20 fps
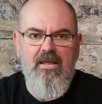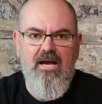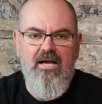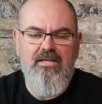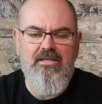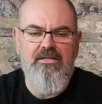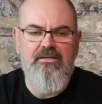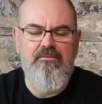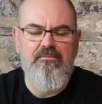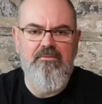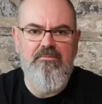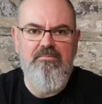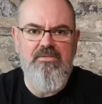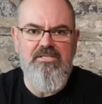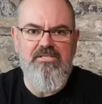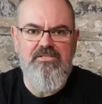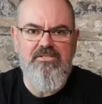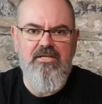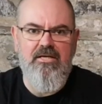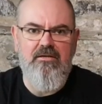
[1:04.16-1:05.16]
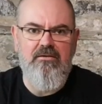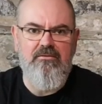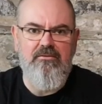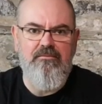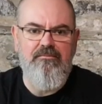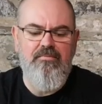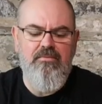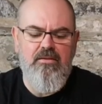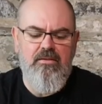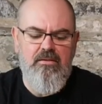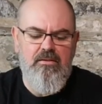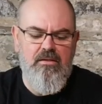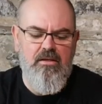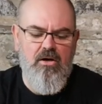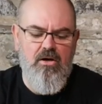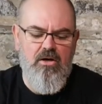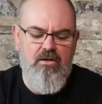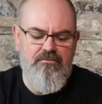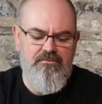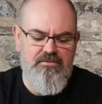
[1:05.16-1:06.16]
I need them to be sterile.
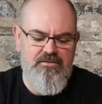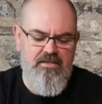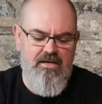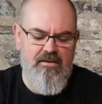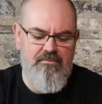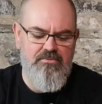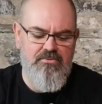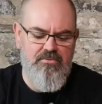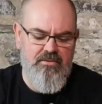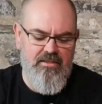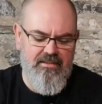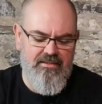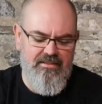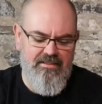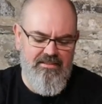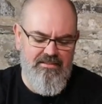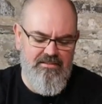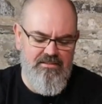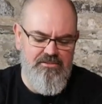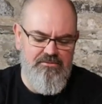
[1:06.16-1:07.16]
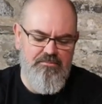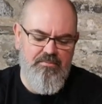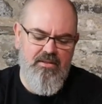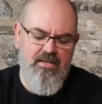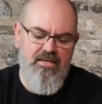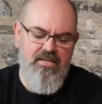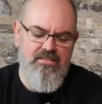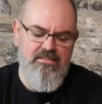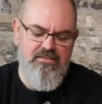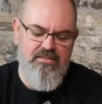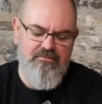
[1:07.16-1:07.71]
Oftentimes when I get these plants,